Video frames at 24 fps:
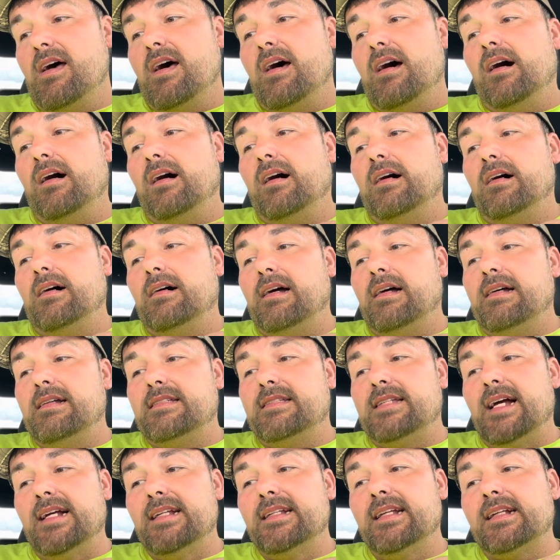And
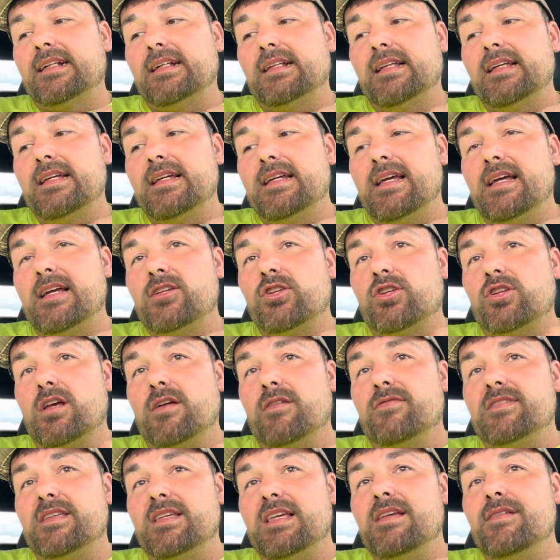technically it
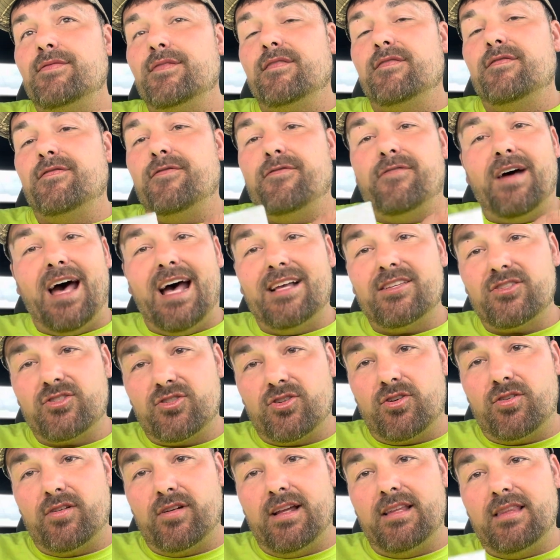shifts even
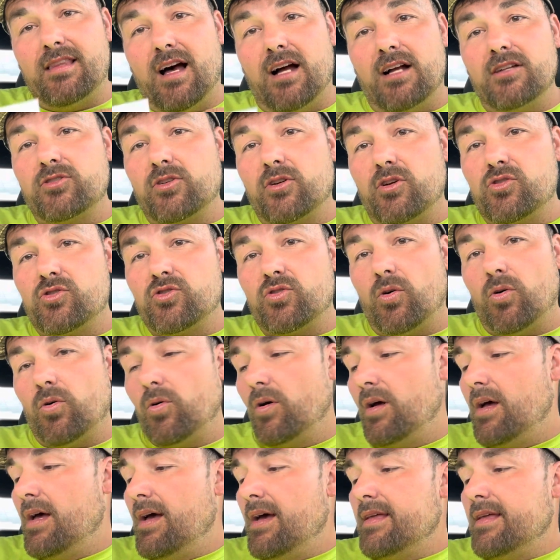faster in launch control